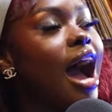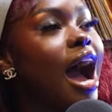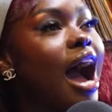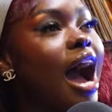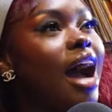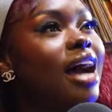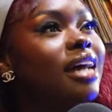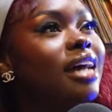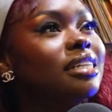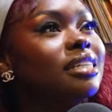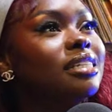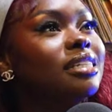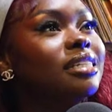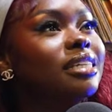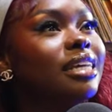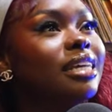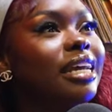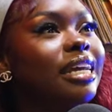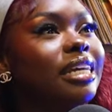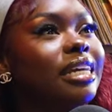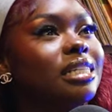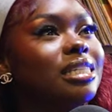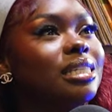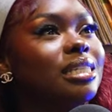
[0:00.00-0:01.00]
and
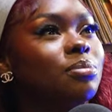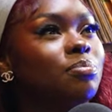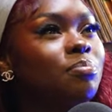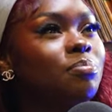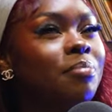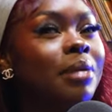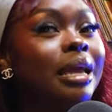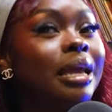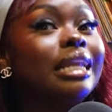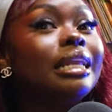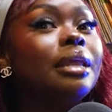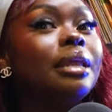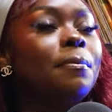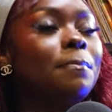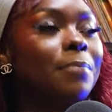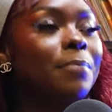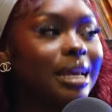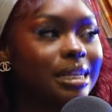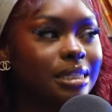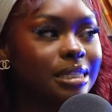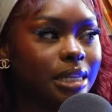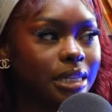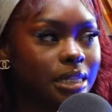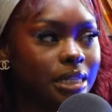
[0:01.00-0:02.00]
it's mainly
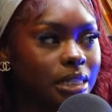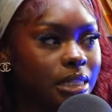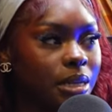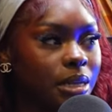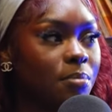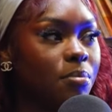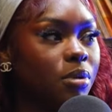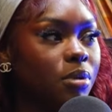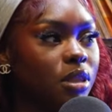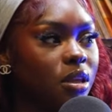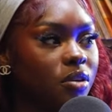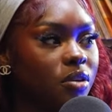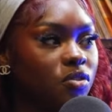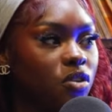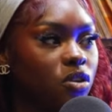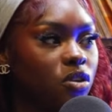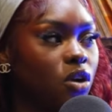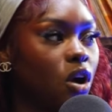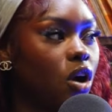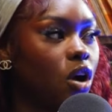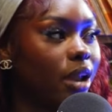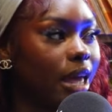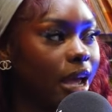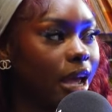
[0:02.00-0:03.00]
based in Zim, but they've
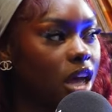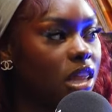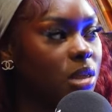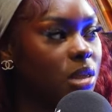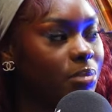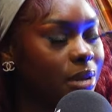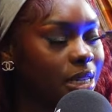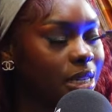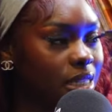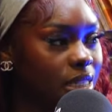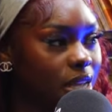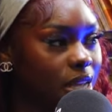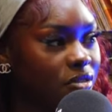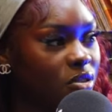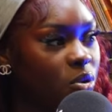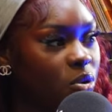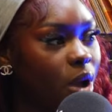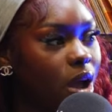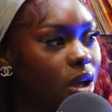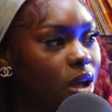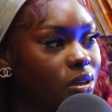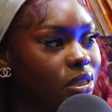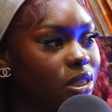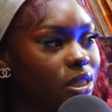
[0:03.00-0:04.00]
got like other places
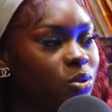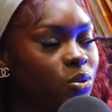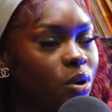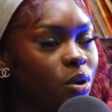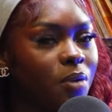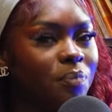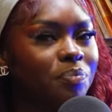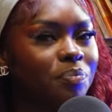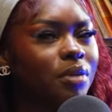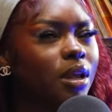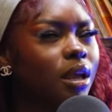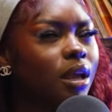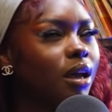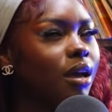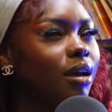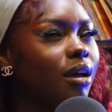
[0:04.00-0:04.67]
everywhere else as well.